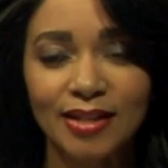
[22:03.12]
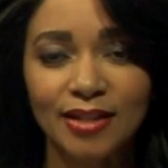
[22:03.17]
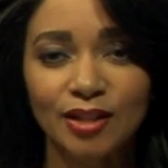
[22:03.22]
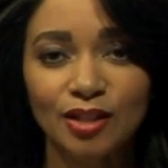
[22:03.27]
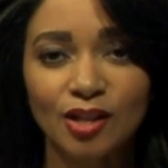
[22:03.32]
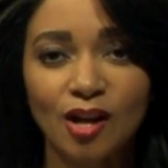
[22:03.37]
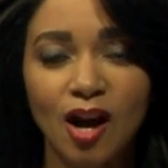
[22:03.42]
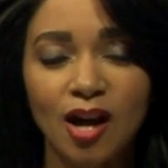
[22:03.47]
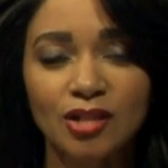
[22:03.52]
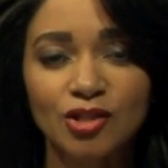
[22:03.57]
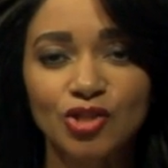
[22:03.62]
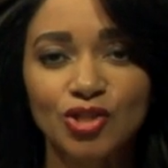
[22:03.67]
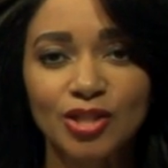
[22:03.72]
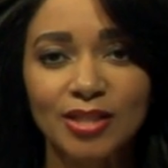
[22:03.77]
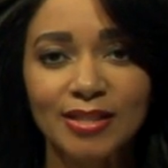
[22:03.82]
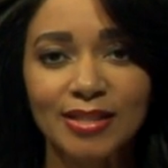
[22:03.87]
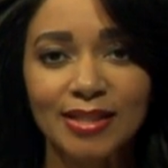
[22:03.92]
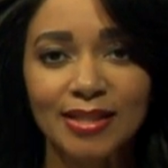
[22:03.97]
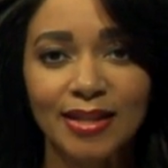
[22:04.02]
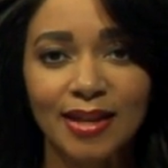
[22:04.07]
here on
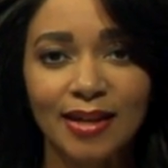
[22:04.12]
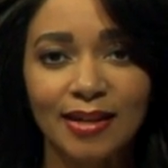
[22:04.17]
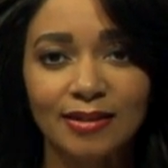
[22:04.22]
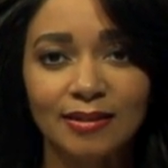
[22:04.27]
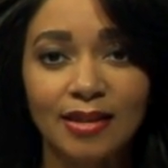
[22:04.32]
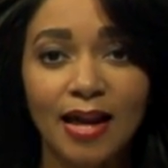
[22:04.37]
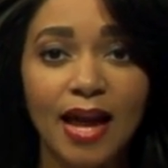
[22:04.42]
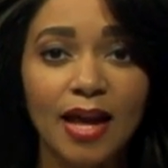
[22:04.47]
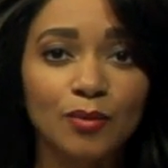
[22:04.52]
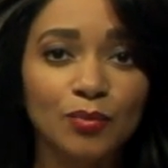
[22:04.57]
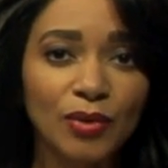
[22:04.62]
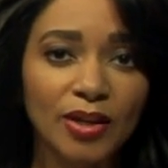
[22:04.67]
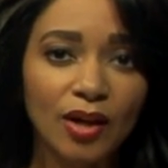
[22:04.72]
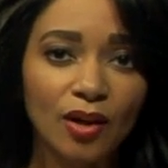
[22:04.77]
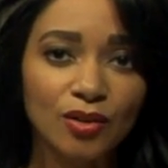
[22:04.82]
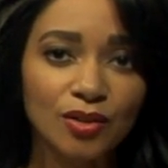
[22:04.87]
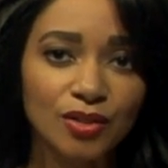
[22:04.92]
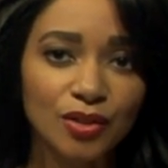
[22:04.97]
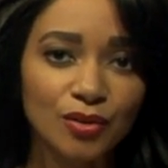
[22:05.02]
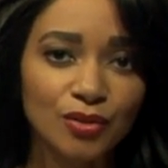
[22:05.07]
GTN, and we
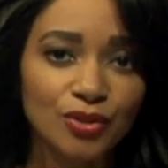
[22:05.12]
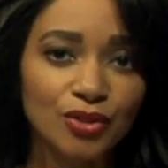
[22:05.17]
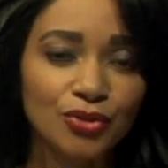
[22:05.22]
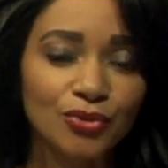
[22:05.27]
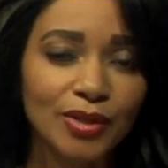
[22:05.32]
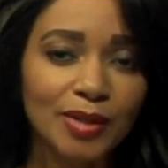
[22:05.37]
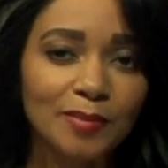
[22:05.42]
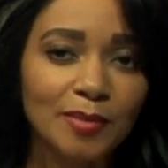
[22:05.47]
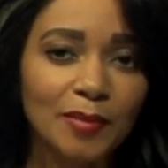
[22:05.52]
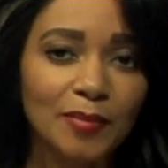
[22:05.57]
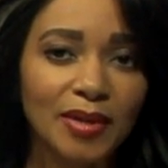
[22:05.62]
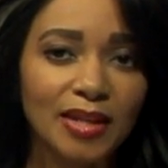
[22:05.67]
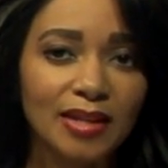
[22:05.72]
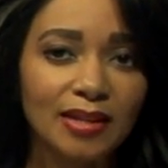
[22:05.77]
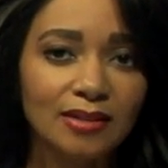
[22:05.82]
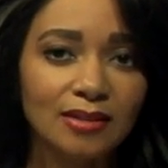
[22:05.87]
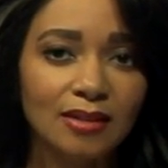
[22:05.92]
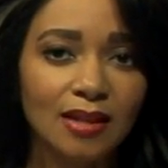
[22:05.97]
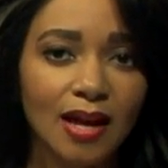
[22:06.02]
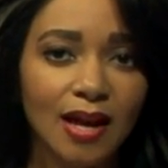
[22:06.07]
also stream the
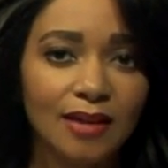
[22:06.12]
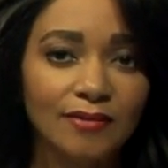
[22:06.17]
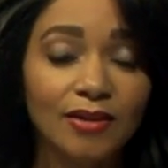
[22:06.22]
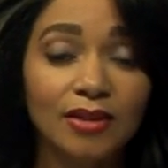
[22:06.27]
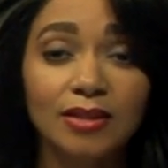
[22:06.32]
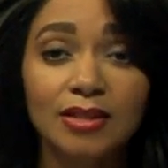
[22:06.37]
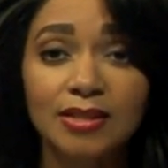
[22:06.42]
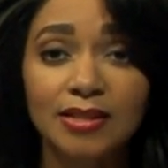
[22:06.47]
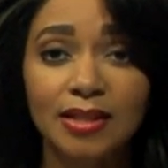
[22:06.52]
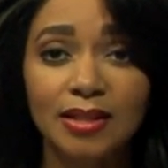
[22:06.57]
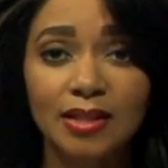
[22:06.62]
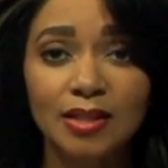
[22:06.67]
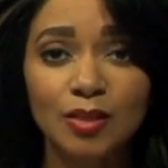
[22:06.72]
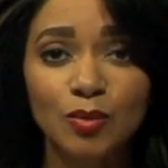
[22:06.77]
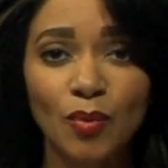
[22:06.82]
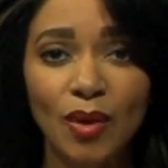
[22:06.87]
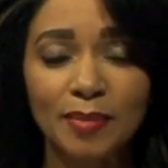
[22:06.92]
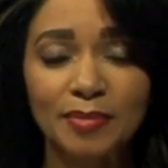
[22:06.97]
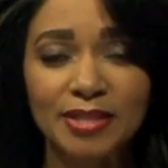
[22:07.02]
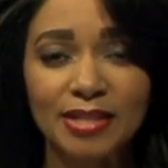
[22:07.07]
meetings live on the
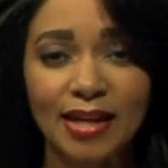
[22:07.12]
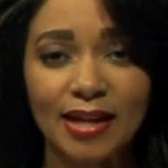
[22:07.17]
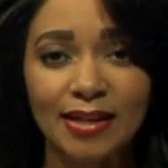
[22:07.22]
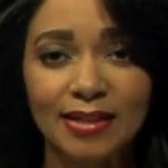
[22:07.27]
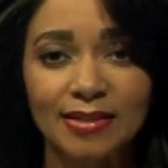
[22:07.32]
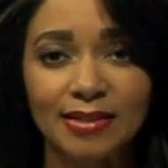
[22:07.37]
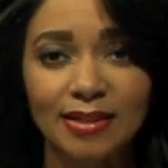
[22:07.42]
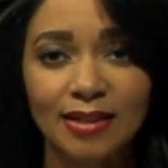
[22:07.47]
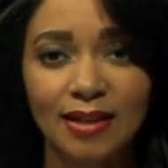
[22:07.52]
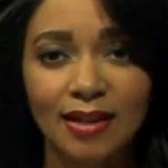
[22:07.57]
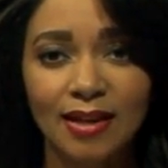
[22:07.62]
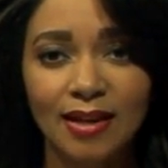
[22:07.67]
city's website.